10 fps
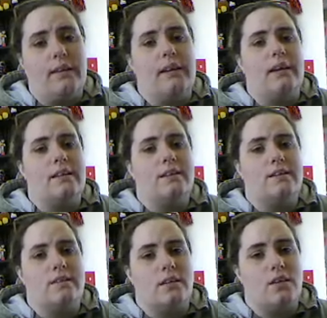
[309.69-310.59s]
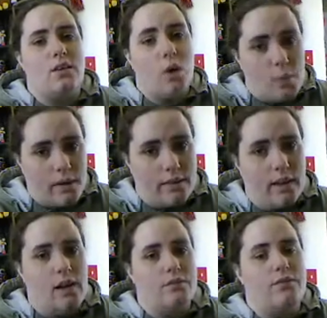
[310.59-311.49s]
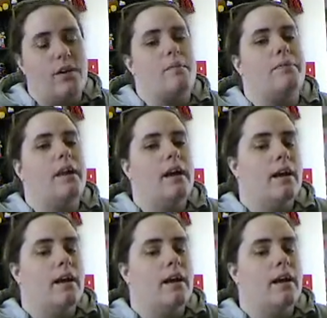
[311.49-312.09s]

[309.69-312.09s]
that kids know where they come from